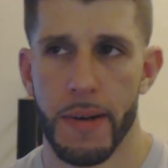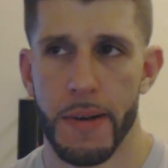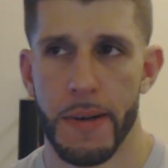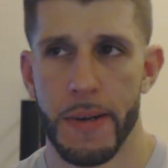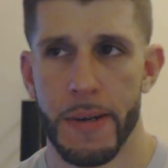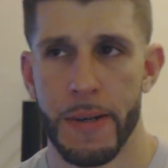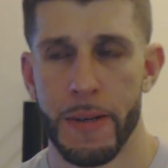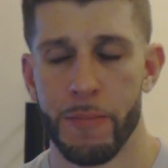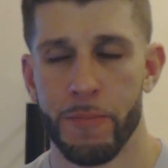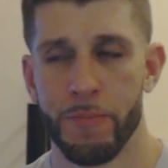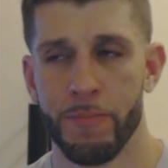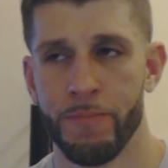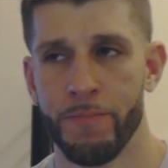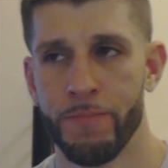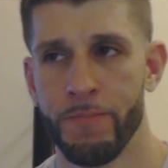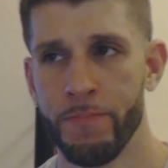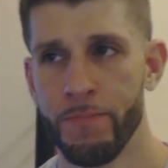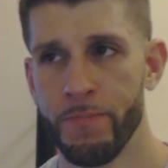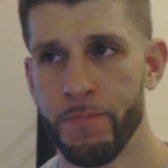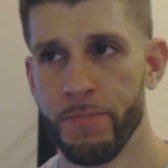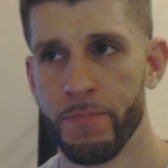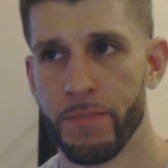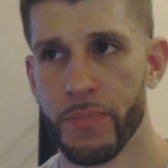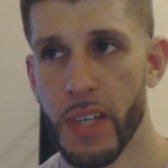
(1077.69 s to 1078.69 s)

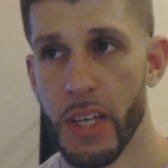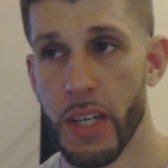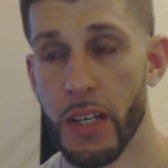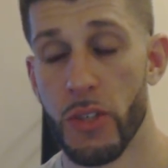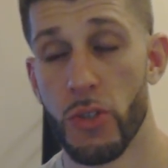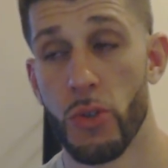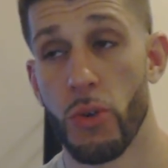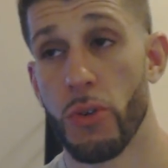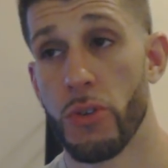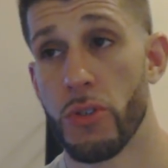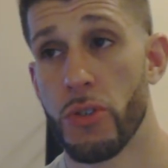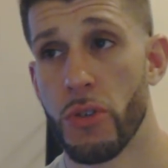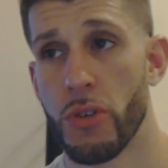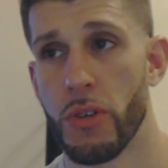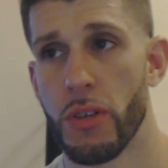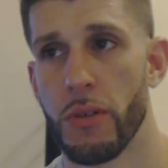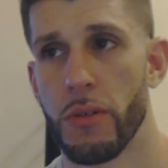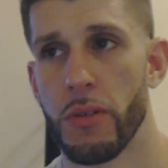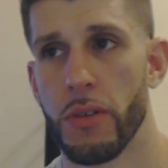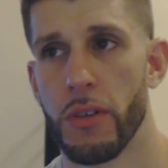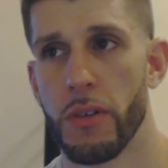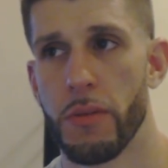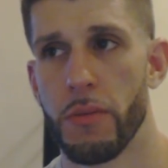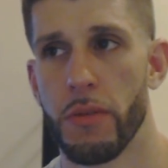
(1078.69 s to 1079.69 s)
And it's also going
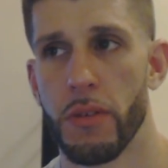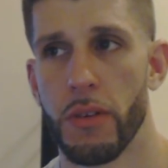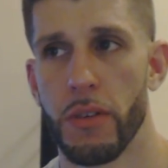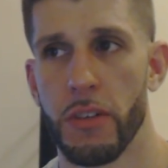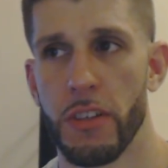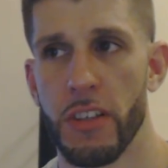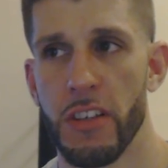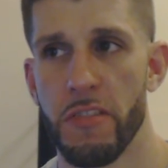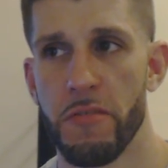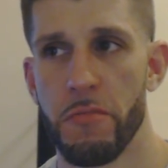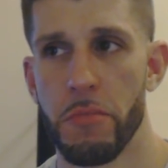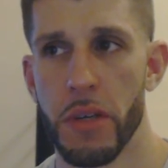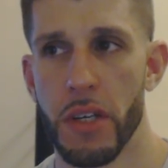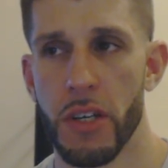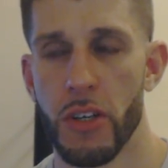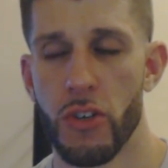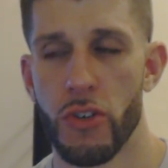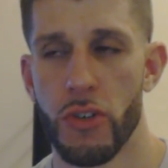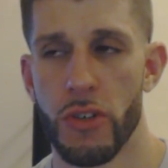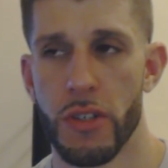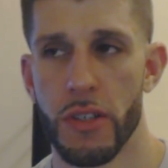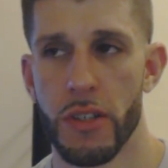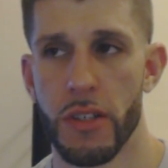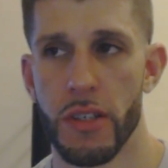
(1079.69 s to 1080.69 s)
to leave me
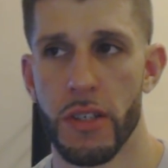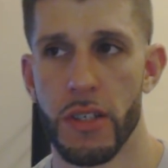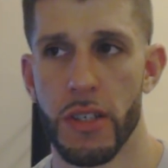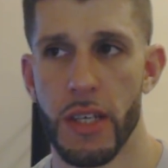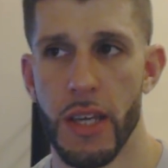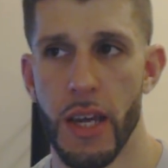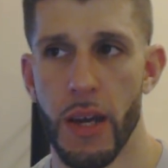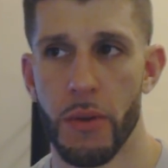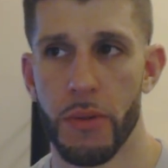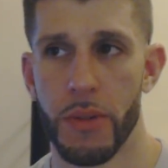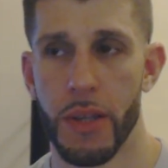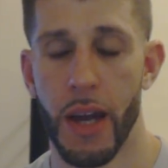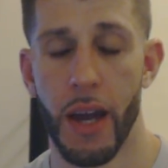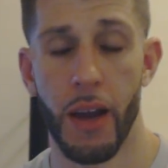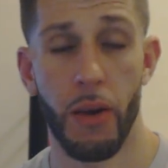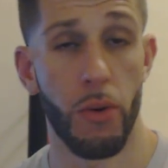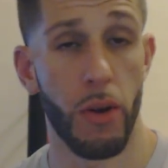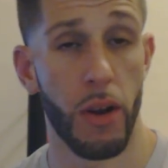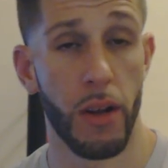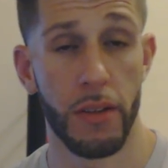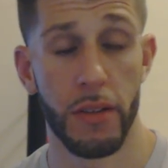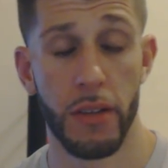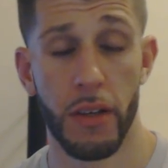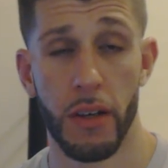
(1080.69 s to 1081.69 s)
interested to see how
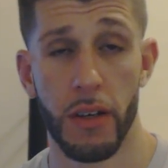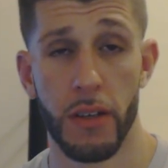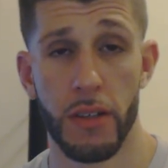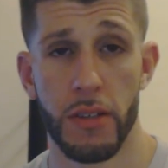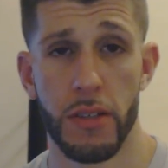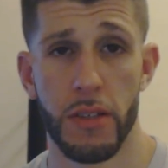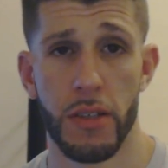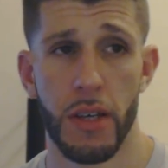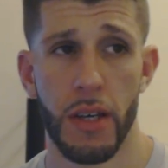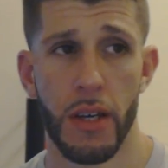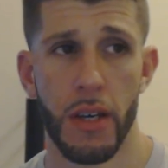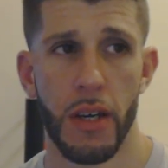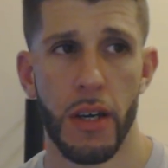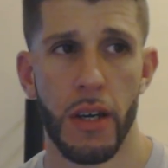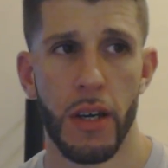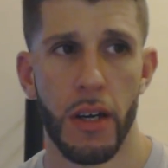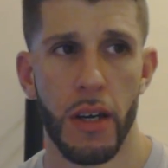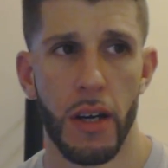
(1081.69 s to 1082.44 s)
Tyrod does